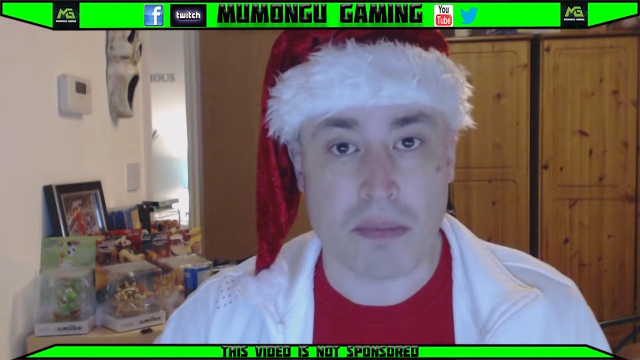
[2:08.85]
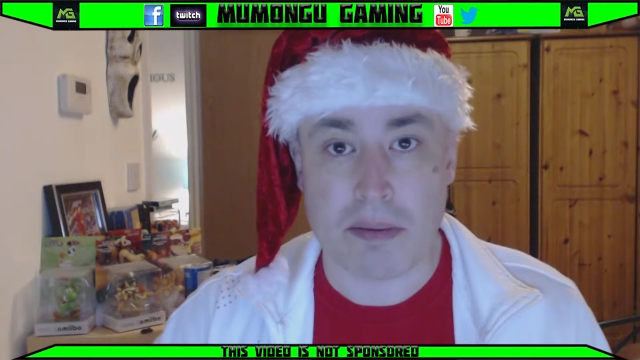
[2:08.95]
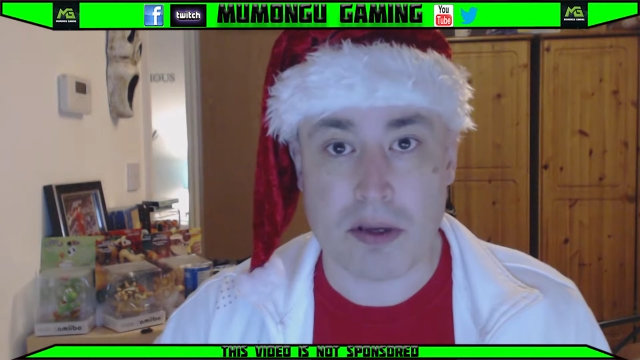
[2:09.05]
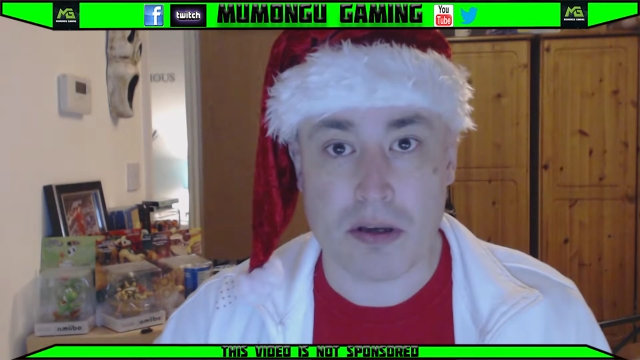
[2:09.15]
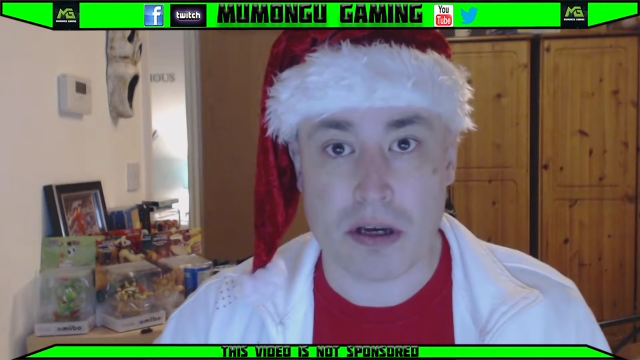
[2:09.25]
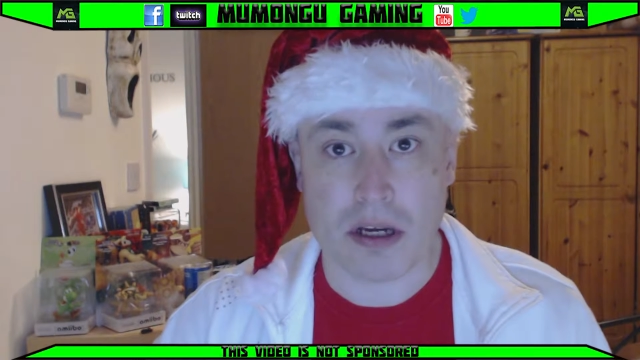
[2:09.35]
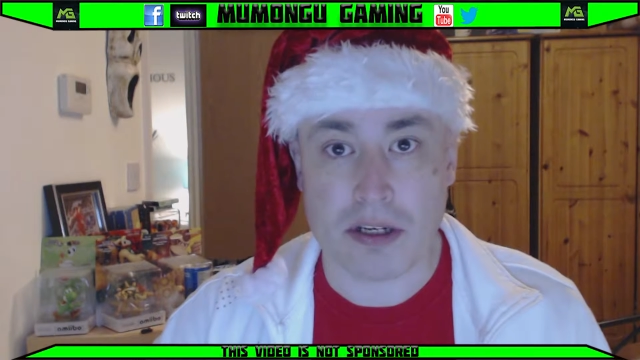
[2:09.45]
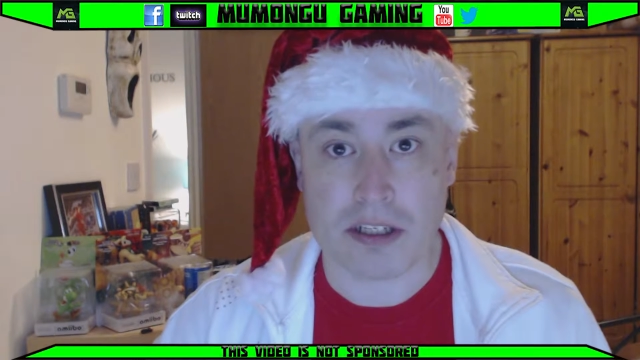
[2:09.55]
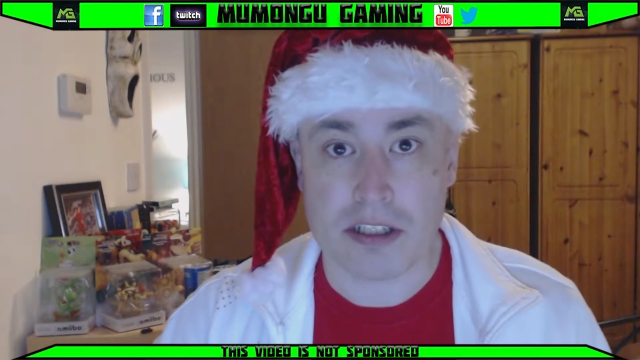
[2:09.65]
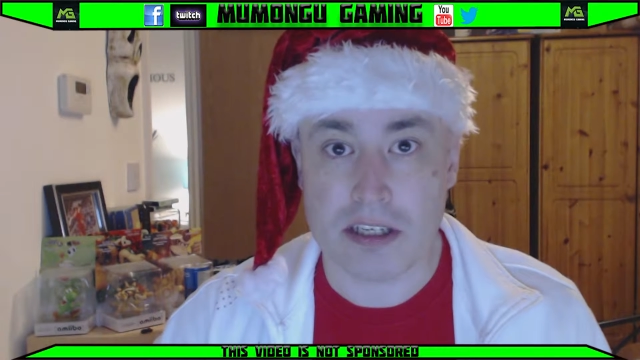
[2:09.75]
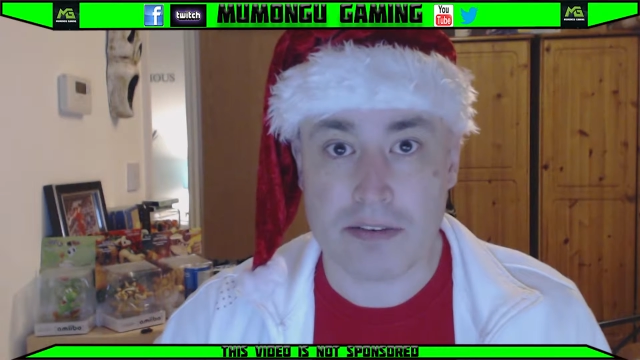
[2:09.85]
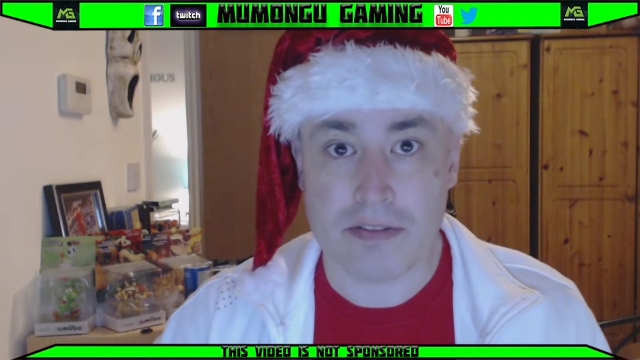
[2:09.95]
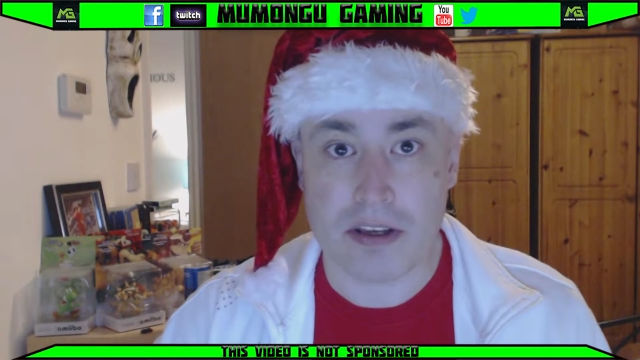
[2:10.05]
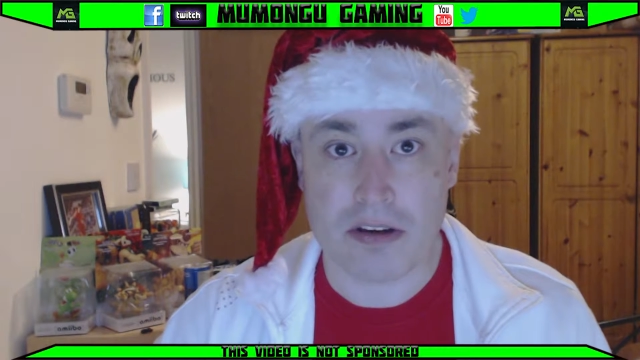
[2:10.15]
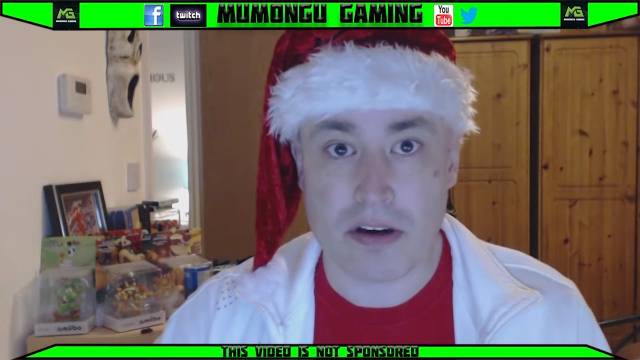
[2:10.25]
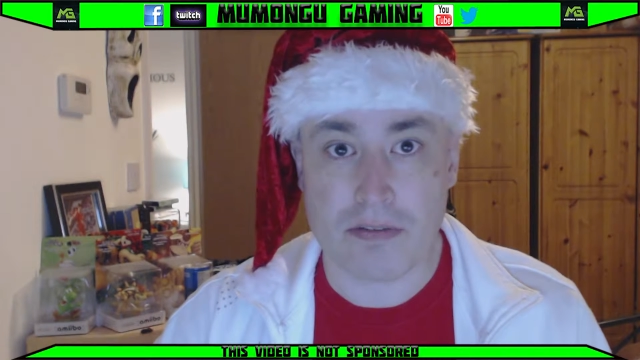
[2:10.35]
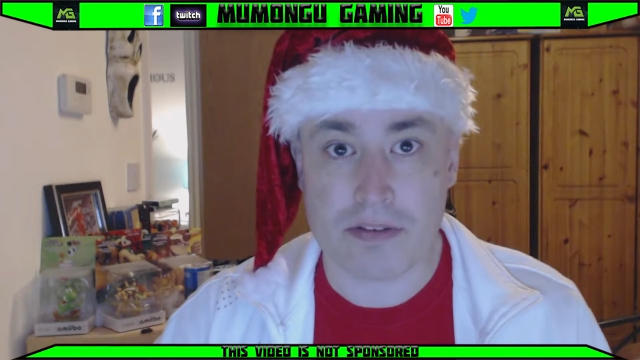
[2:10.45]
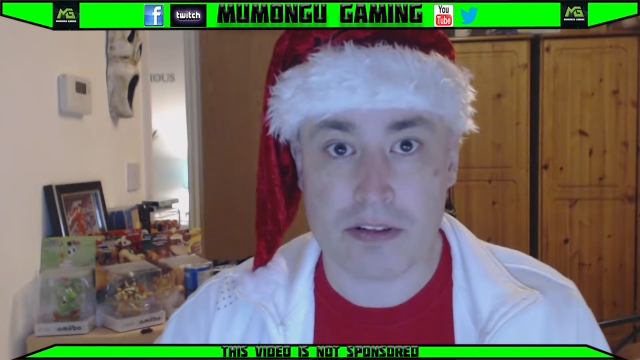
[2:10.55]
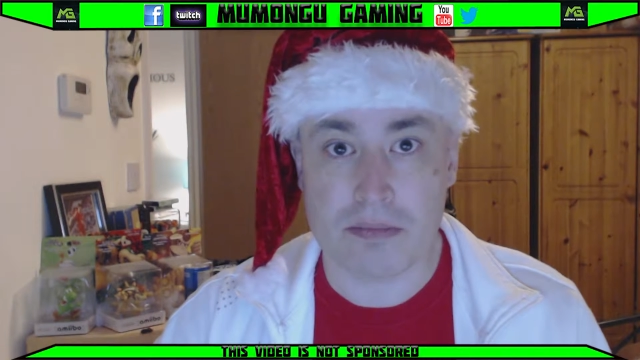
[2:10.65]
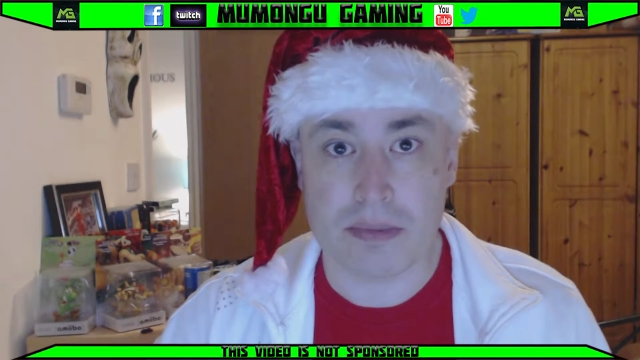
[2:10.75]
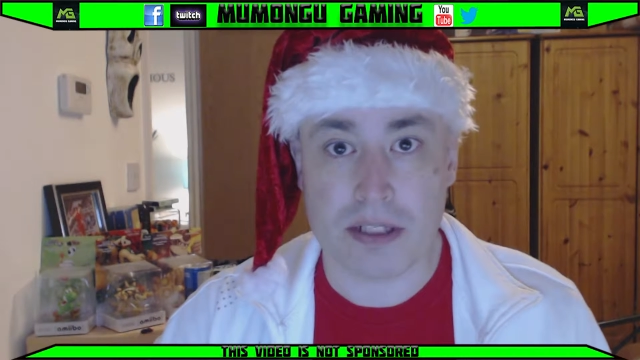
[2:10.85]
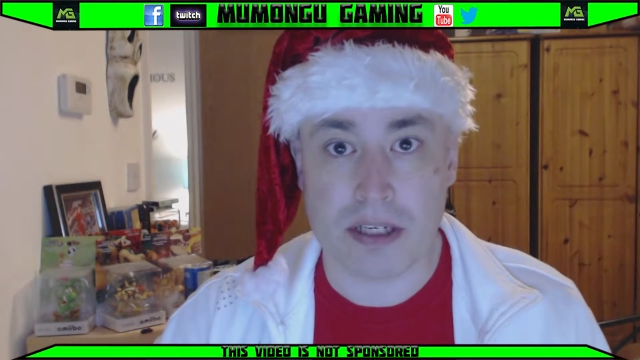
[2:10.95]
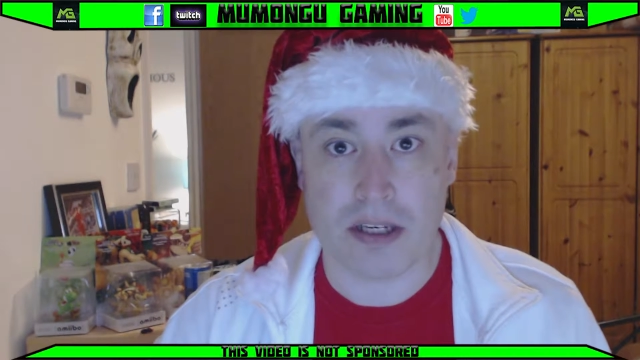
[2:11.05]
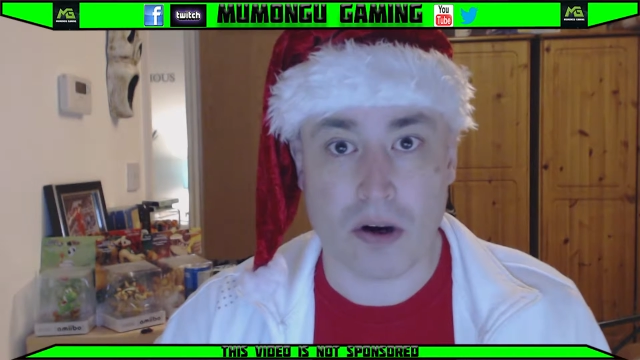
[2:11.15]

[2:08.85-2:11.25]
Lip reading: maybe a nice gift that you got for somebody,